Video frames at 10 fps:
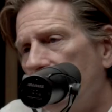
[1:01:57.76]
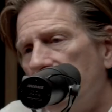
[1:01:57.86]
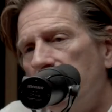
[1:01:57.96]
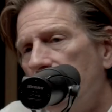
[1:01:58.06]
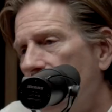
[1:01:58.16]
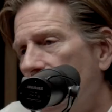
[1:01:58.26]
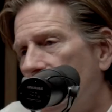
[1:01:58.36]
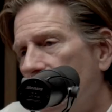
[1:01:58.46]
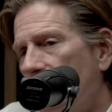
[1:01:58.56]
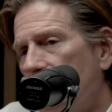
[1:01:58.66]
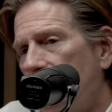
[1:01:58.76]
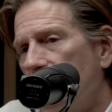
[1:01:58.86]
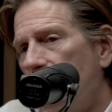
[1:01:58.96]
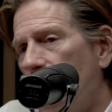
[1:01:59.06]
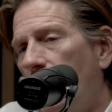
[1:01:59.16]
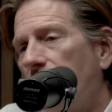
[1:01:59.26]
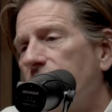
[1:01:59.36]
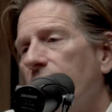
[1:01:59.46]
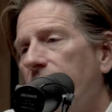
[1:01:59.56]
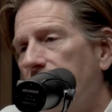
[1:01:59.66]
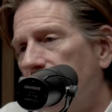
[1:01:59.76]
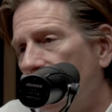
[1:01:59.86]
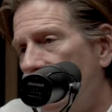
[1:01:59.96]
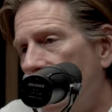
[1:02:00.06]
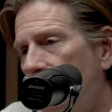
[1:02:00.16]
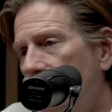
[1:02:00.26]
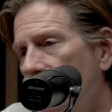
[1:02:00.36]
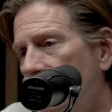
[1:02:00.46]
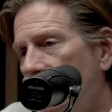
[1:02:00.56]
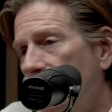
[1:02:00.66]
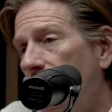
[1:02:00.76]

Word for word: You you wash your hands of them and